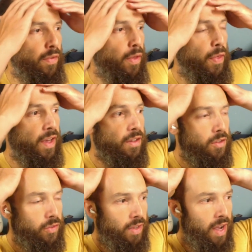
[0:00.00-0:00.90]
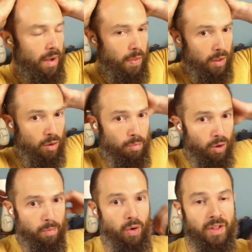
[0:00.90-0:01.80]
of the things I think your
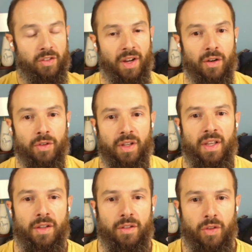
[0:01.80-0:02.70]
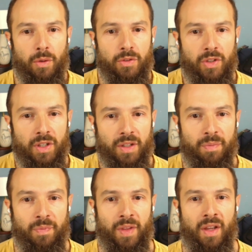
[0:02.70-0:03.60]
book points out is there's a
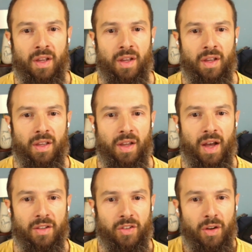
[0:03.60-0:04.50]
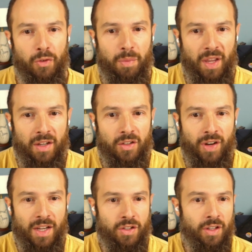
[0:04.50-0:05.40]
study from the
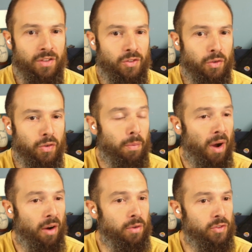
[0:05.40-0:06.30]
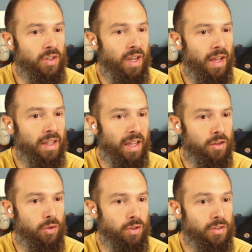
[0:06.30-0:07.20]
International Institute of Democracy and
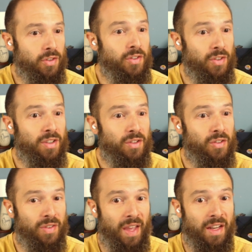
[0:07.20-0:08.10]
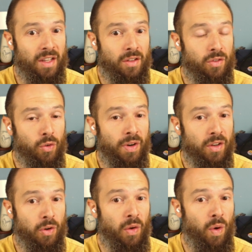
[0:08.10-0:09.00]
Electoral Assistance that in
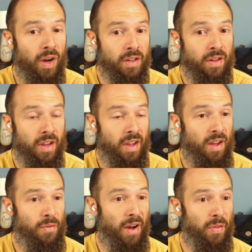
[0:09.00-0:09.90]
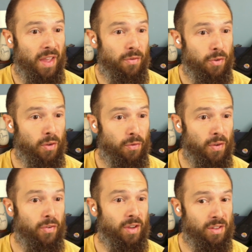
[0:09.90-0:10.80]
2021 found that for the
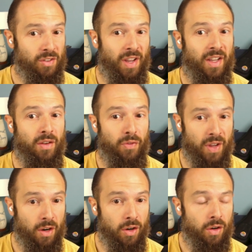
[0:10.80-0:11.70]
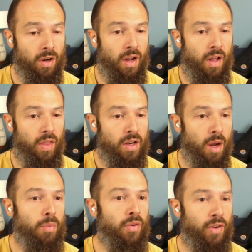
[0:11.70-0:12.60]
fifth consecutive year, the
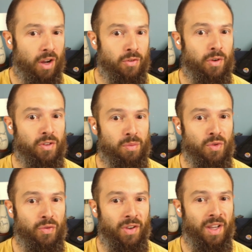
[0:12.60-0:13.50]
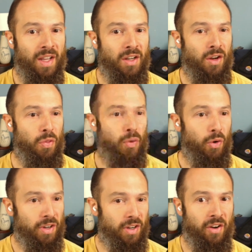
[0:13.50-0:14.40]
number of countries moving in an
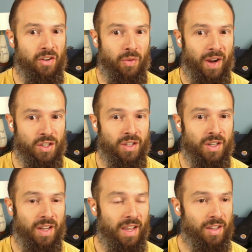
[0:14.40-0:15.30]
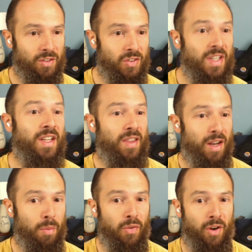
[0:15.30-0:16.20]
authoritarian direction exceeded the
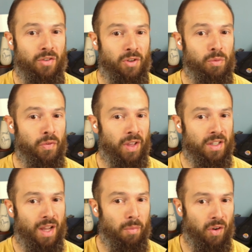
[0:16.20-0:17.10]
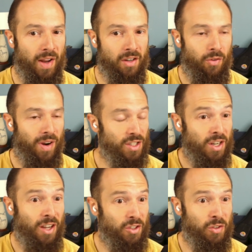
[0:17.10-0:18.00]
number of countries moving in a democratic direction, and
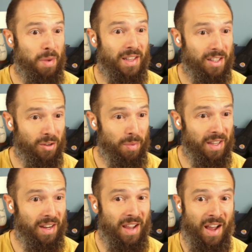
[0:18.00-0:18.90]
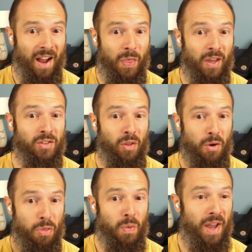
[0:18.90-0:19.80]
not just by a little bit. I think there are
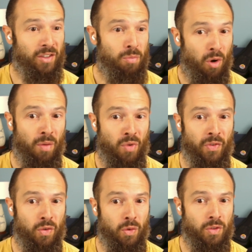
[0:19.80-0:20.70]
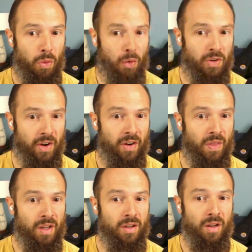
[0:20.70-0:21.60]
3x more moving towards authoritarian
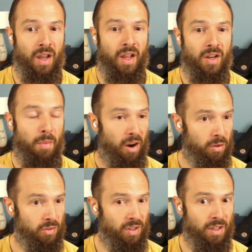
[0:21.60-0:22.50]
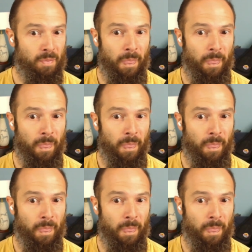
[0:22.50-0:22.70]
than democracy,